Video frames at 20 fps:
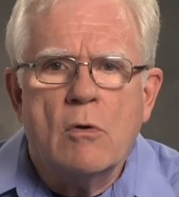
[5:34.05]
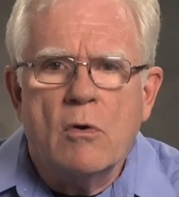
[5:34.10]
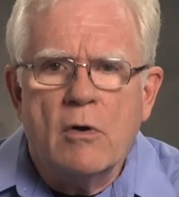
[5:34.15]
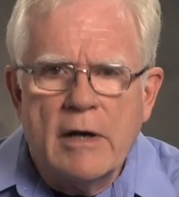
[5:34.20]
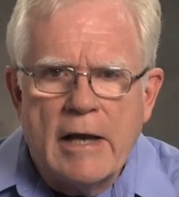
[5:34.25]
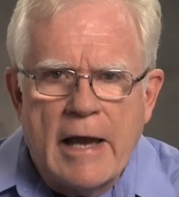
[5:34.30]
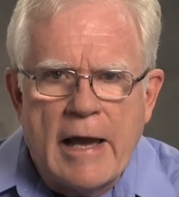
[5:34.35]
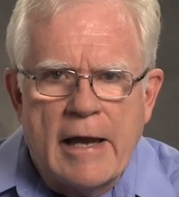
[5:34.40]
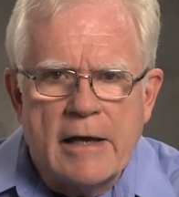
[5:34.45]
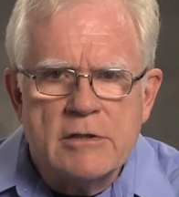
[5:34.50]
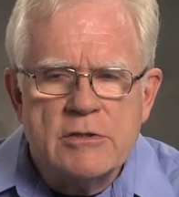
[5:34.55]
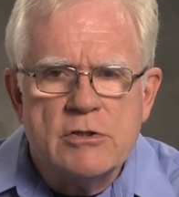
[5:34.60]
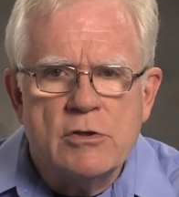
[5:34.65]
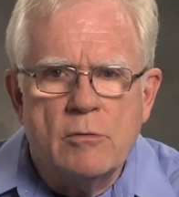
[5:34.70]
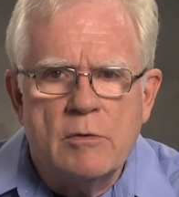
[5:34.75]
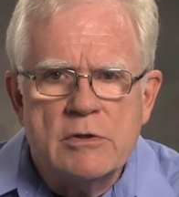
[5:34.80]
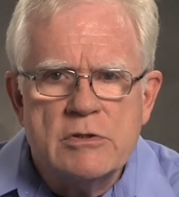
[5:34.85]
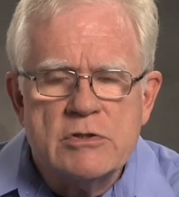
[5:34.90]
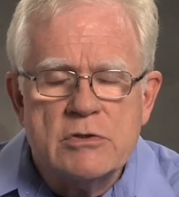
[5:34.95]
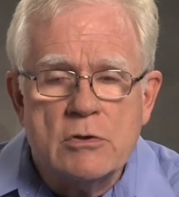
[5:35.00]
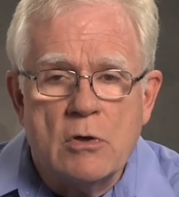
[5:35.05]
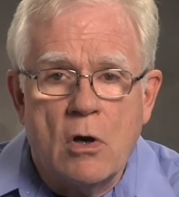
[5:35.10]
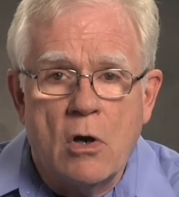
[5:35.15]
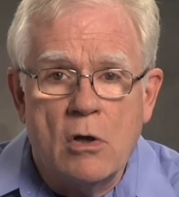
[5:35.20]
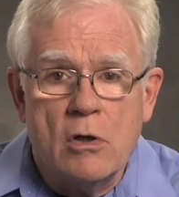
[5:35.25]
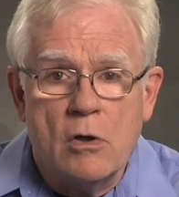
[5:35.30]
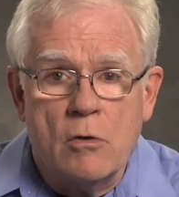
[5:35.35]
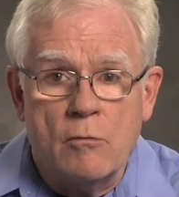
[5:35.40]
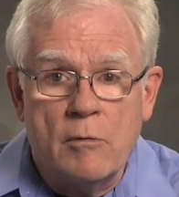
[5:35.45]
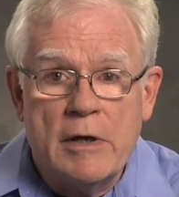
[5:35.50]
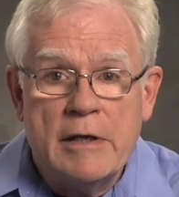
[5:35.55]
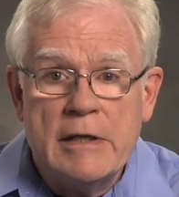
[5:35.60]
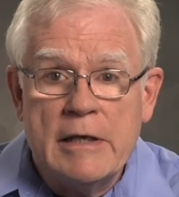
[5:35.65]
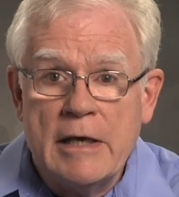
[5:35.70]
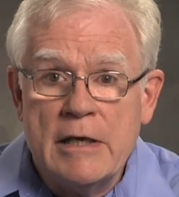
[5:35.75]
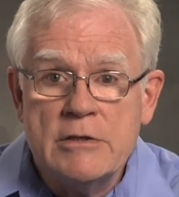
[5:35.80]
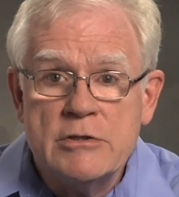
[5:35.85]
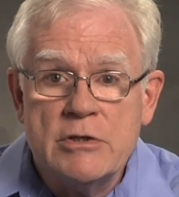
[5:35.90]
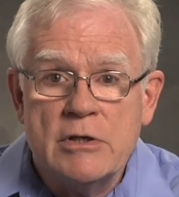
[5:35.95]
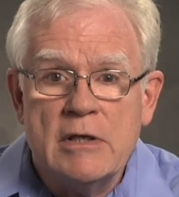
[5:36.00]
or acts to install a
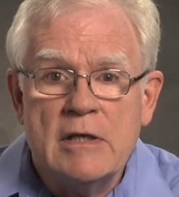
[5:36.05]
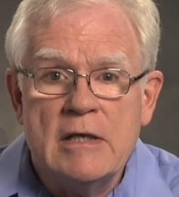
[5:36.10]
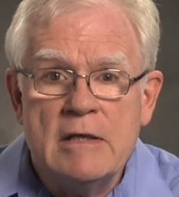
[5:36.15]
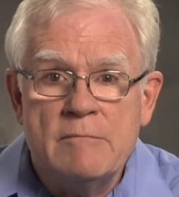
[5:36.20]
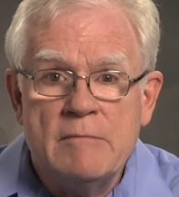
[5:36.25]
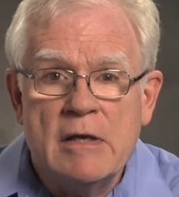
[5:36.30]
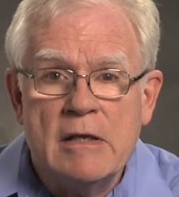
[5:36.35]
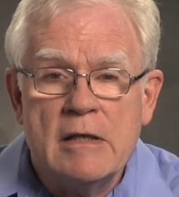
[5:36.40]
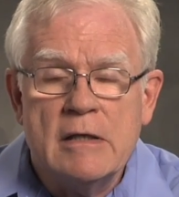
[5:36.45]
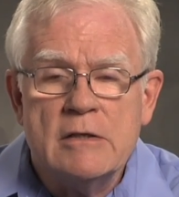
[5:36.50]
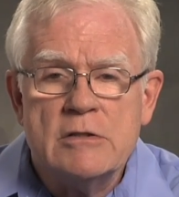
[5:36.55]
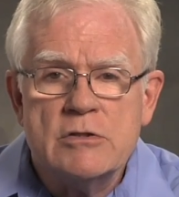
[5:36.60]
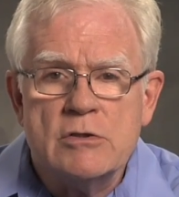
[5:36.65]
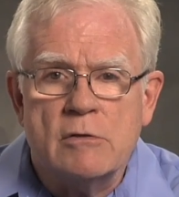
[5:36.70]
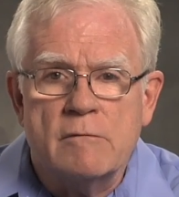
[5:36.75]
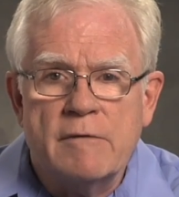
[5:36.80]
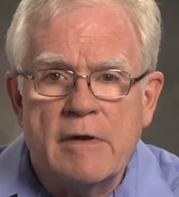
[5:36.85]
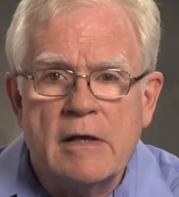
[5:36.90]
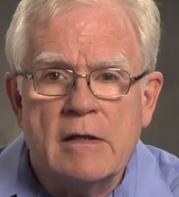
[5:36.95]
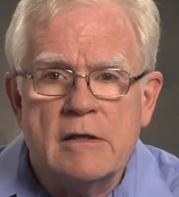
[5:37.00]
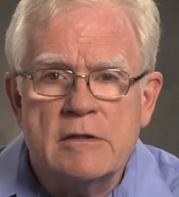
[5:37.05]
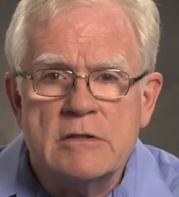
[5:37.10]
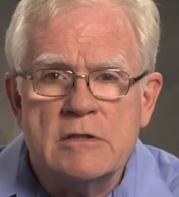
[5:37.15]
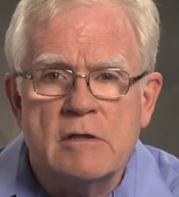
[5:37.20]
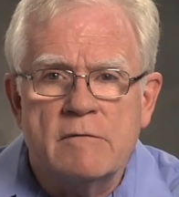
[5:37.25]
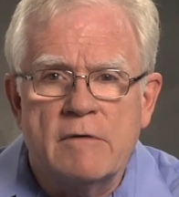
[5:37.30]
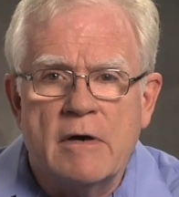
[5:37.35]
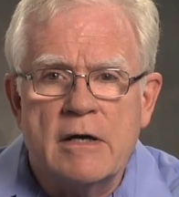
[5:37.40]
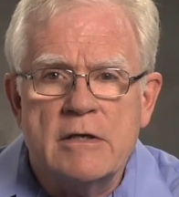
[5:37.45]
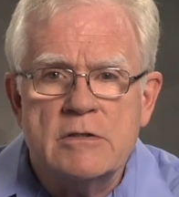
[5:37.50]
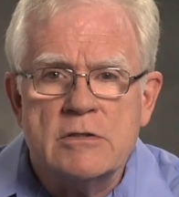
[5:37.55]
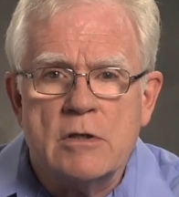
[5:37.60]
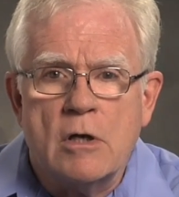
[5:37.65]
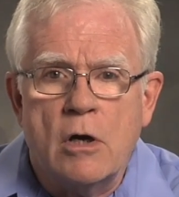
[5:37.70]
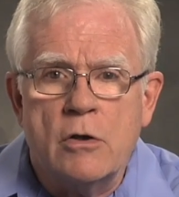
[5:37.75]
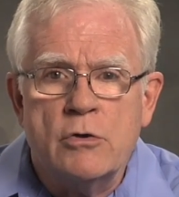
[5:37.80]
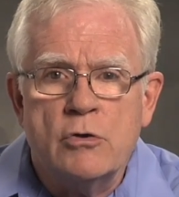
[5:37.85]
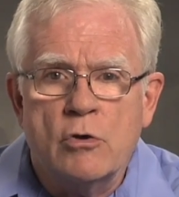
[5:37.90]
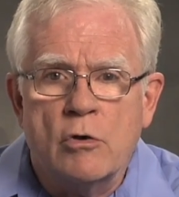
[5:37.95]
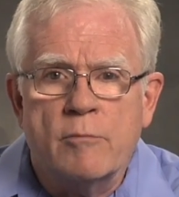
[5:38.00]
radiation emitting surveillance device
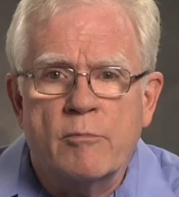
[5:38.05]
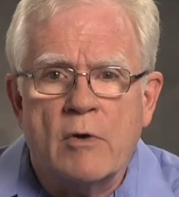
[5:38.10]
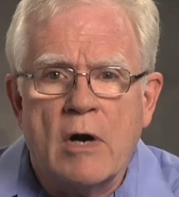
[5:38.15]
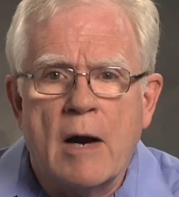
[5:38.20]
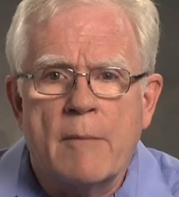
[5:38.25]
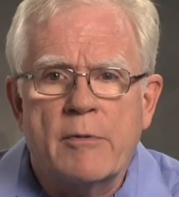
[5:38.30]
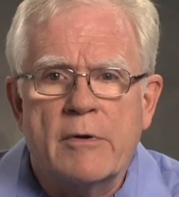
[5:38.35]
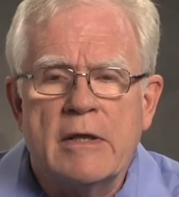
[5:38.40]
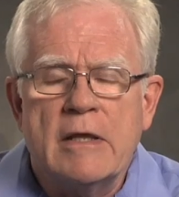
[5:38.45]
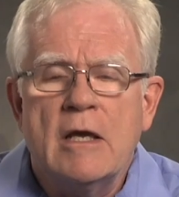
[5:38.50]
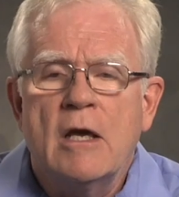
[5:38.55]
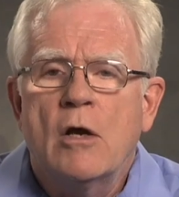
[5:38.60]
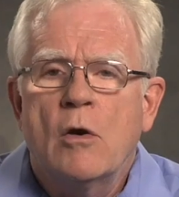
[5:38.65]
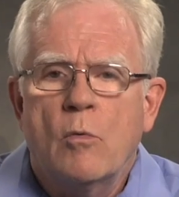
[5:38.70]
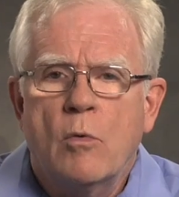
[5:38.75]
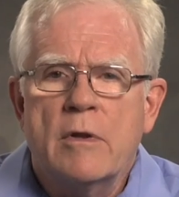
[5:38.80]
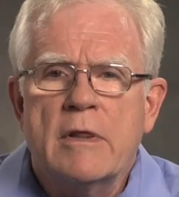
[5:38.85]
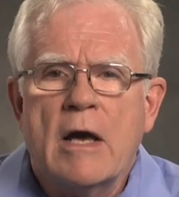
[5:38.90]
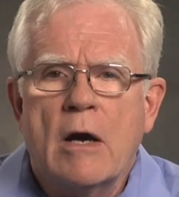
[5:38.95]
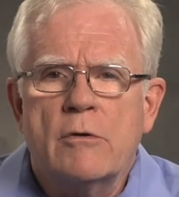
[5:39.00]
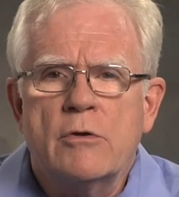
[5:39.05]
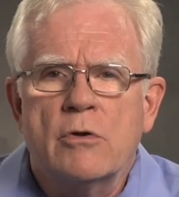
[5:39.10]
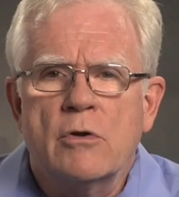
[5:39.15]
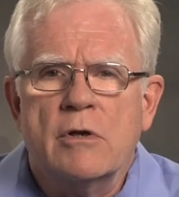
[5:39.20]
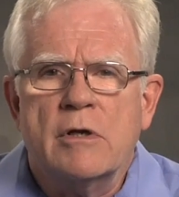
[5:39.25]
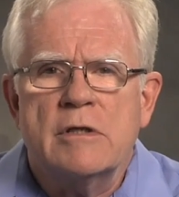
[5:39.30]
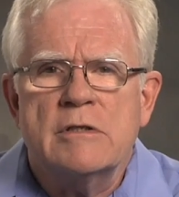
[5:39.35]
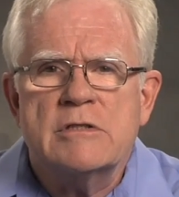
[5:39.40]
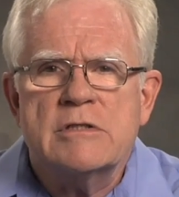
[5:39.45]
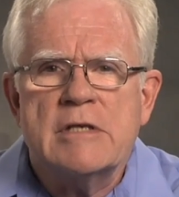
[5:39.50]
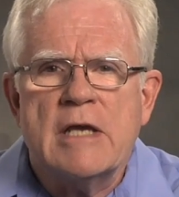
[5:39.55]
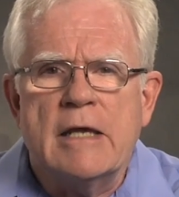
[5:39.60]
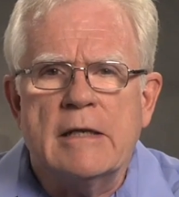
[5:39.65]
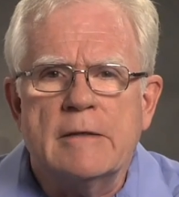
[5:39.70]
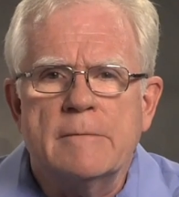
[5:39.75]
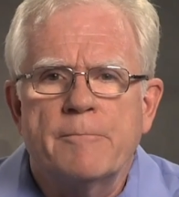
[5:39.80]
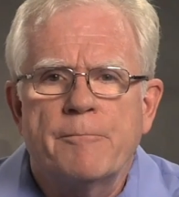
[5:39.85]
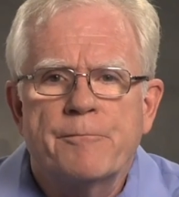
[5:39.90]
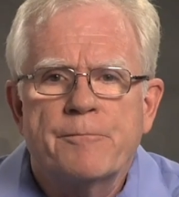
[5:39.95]
on your property without your consent.